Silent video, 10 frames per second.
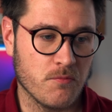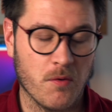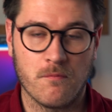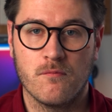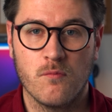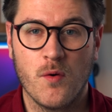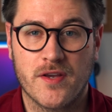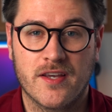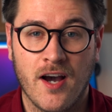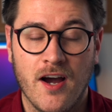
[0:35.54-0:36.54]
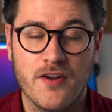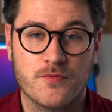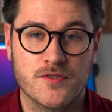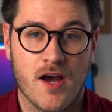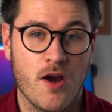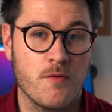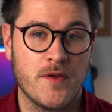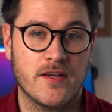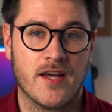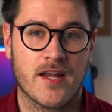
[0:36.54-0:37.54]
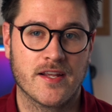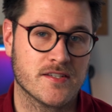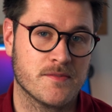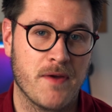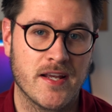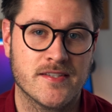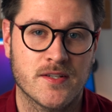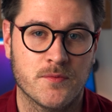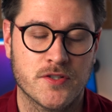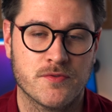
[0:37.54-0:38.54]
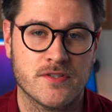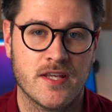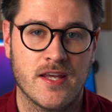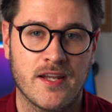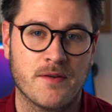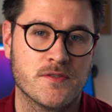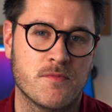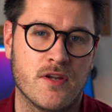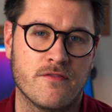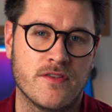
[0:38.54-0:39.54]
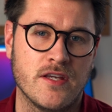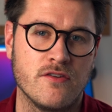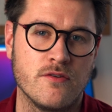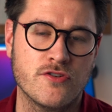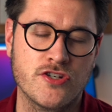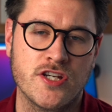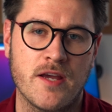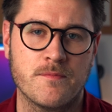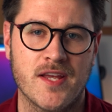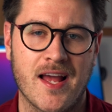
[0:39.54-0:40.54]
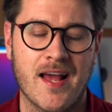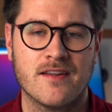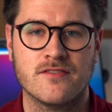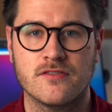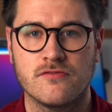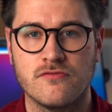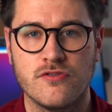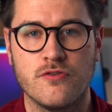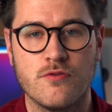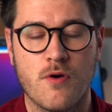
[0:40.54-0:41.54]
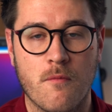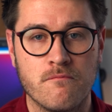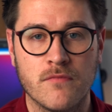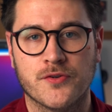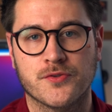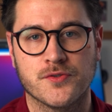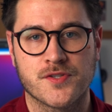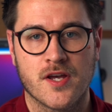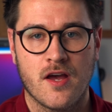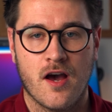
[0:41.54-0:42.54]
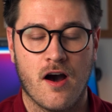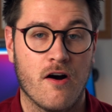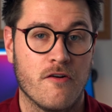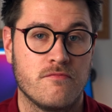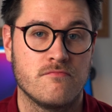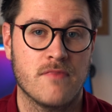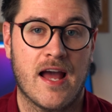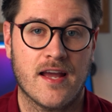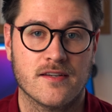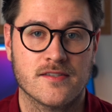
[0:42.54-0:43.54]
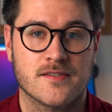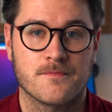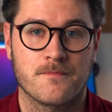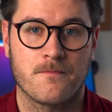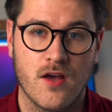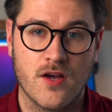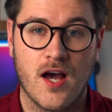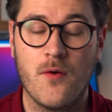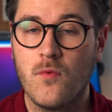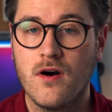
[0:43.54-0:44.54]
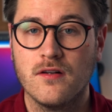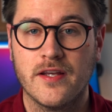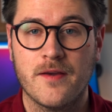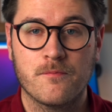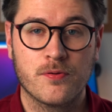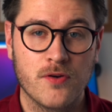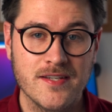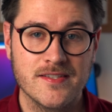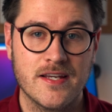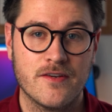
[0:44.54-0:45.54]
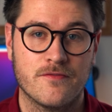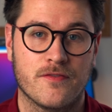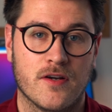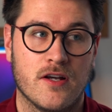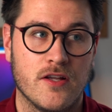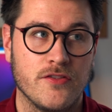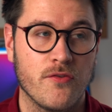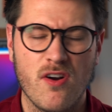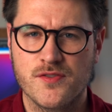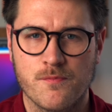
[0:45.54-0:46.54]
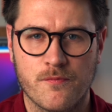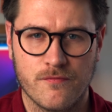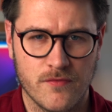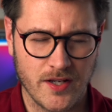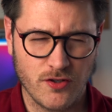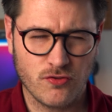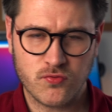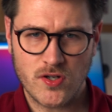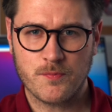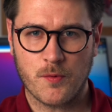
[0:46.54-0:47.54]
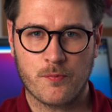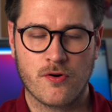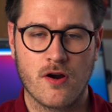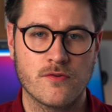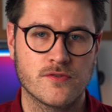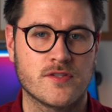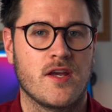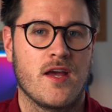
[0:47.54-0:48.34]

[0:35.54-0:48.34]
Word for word: well, what we kind of was hoping and expecting, which was the announcement of the new chips and new models of Macs. And while impressive, there are some incredible pros